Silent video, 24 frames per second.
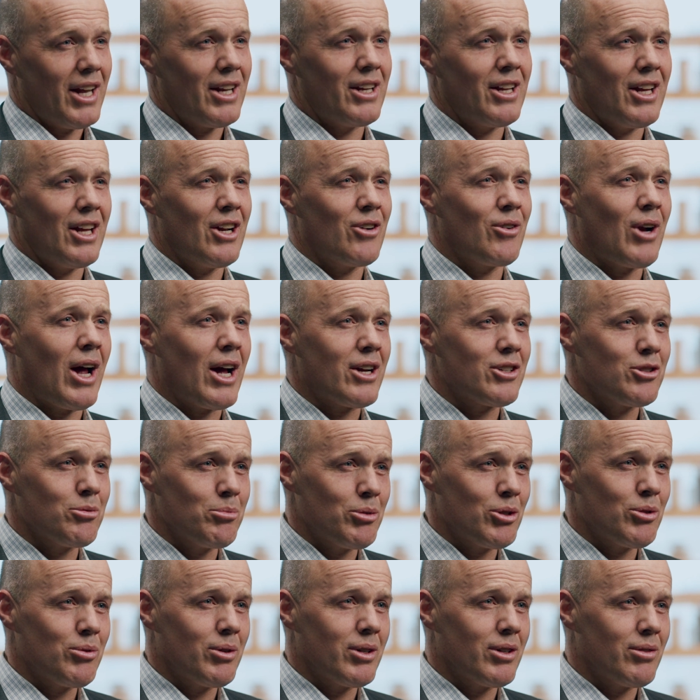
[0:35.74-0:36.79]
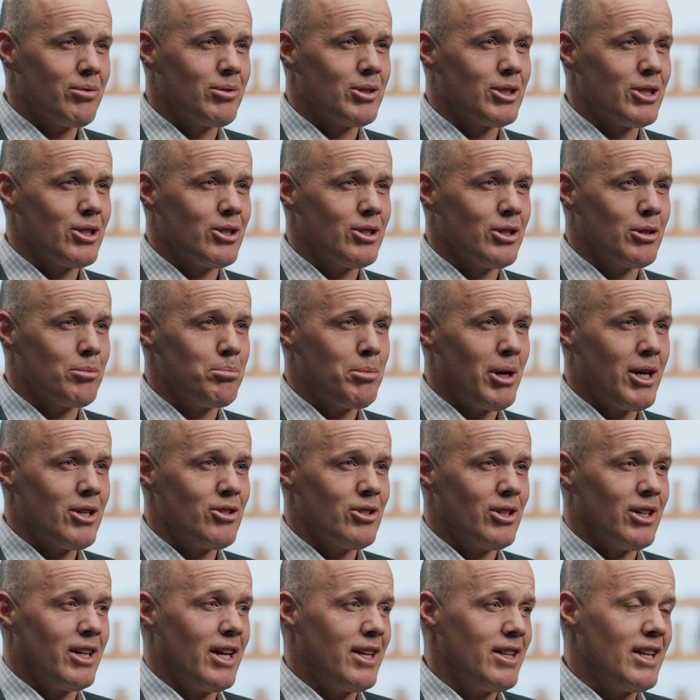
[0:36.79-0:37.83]
and interaction between a physician and
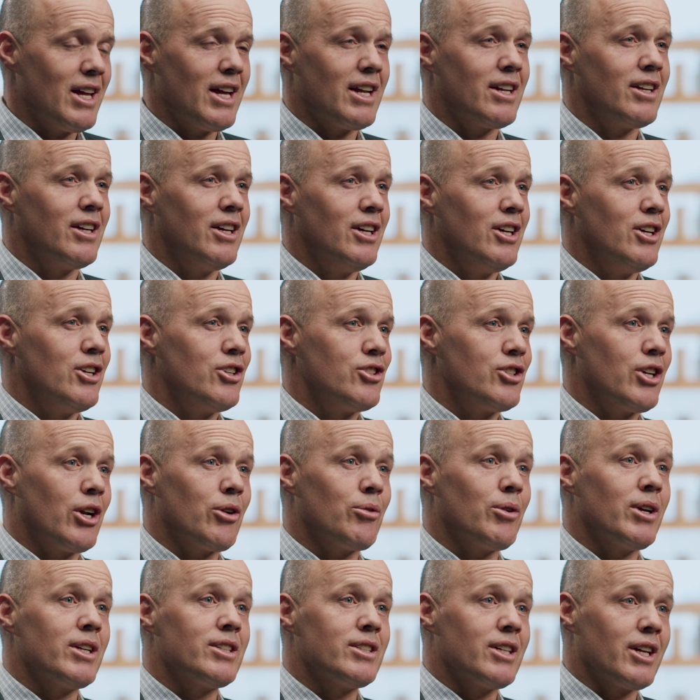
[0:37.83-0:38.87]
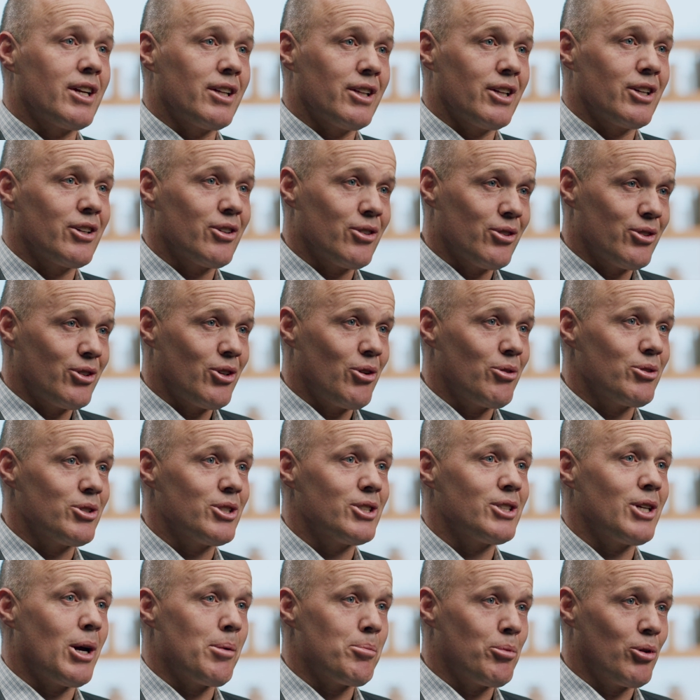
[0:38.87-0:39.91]
patient, and then generates a clinical note
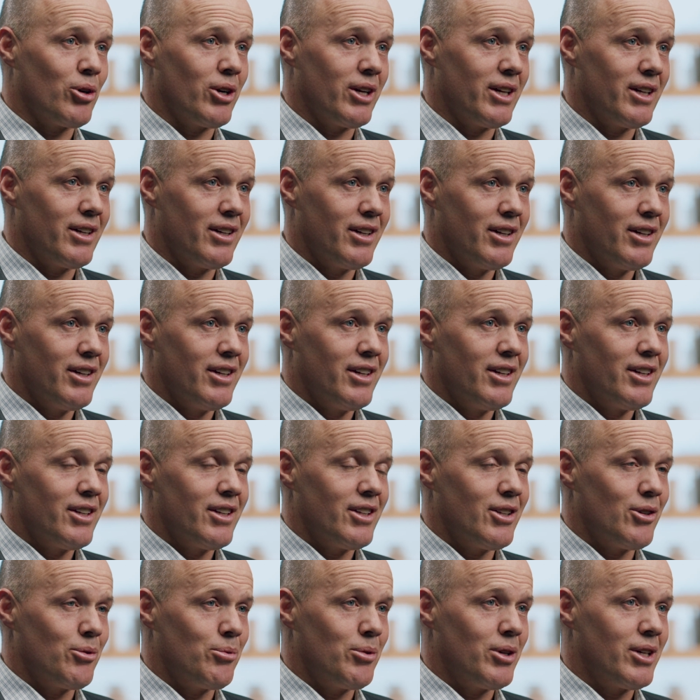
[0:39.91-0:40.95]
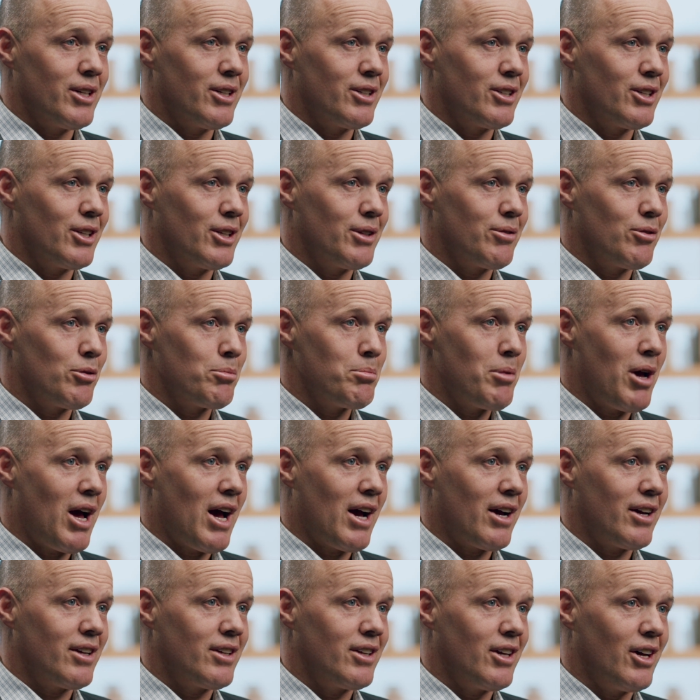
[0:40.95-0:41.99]
summary that we can deliver
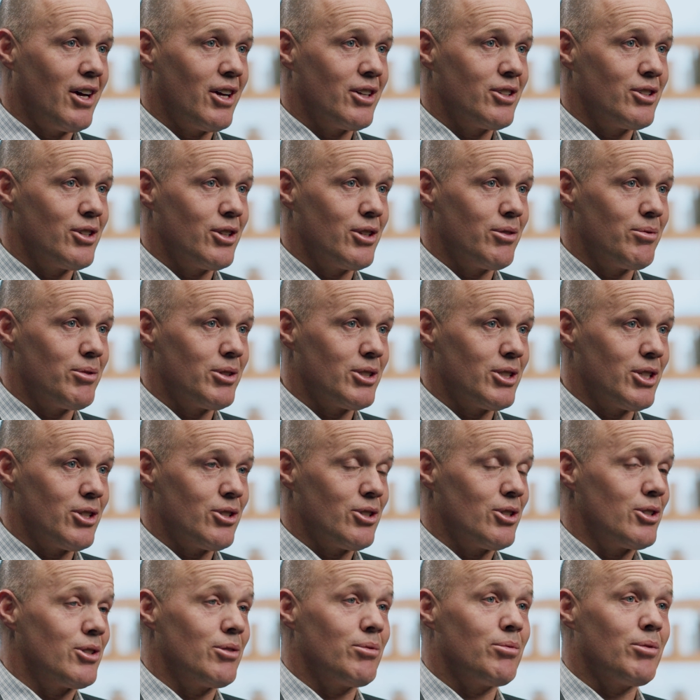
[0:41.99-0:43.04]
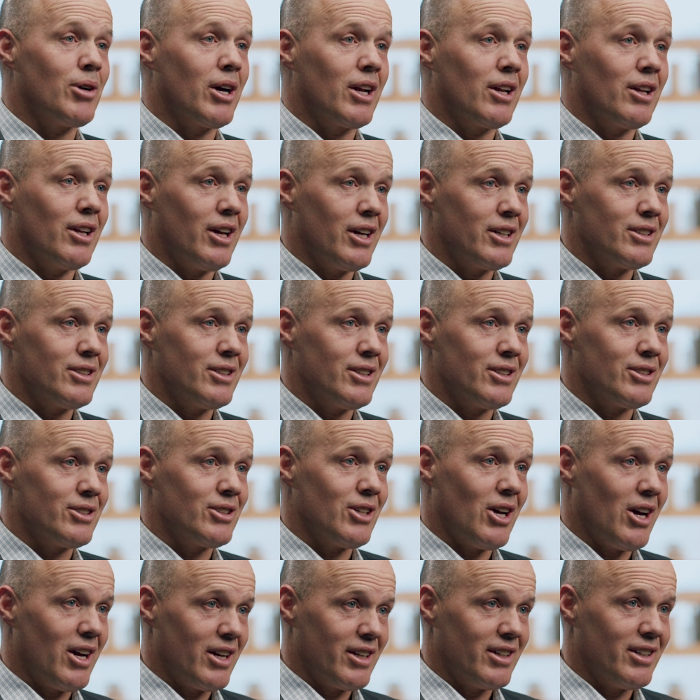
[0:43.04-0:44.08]
back uh, to the physician to finalize and
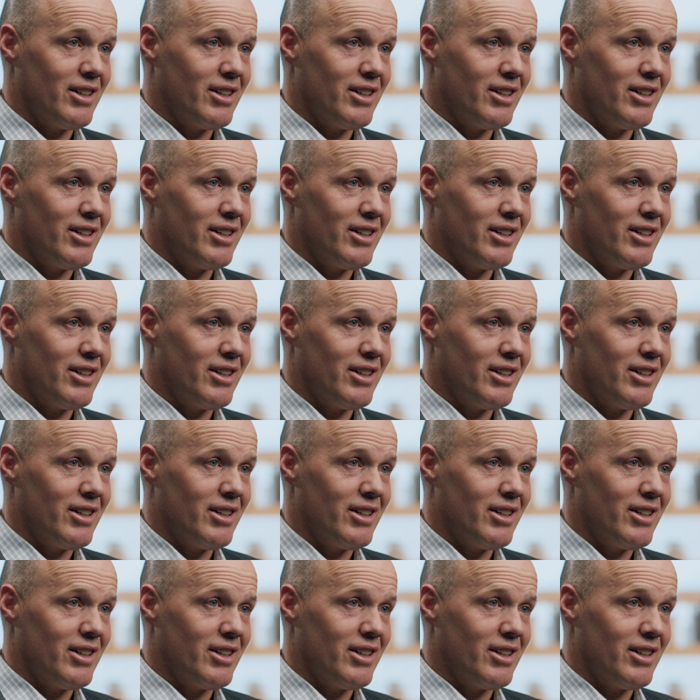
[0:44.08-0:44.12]
sign.